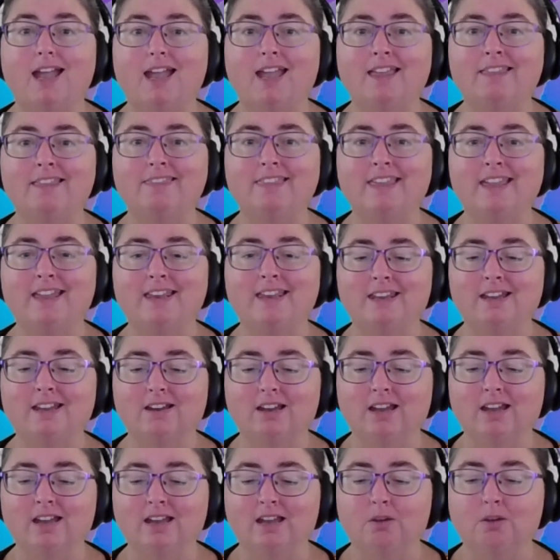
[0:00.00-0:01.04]
And then
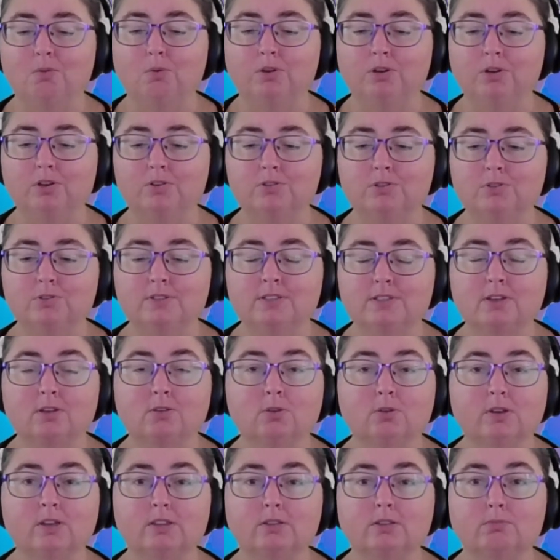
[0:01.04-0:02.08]
what I'll do is I'll
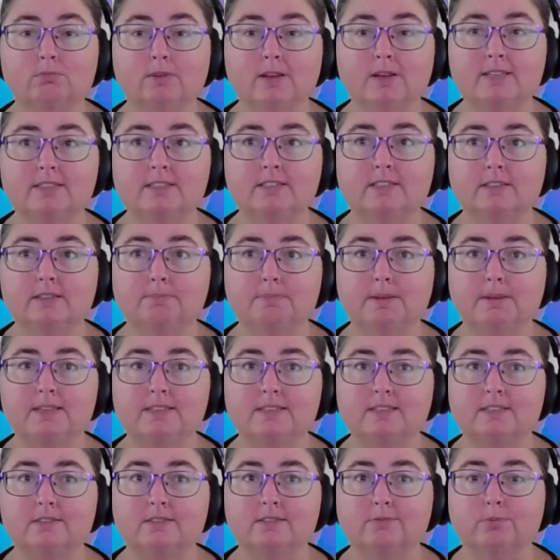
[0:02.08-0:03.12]
look at the rest of the
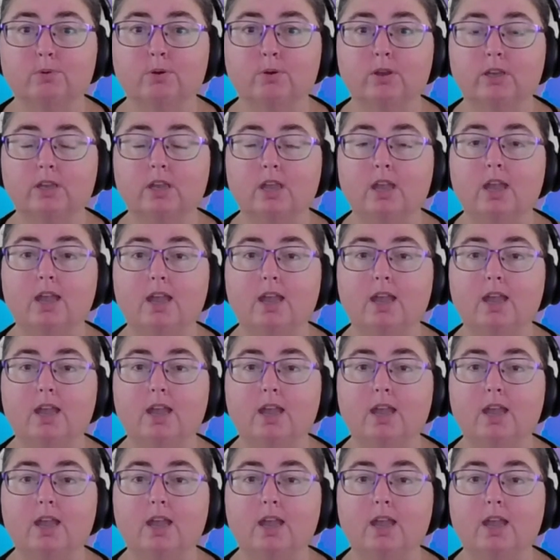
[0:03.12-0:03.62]
pieces of work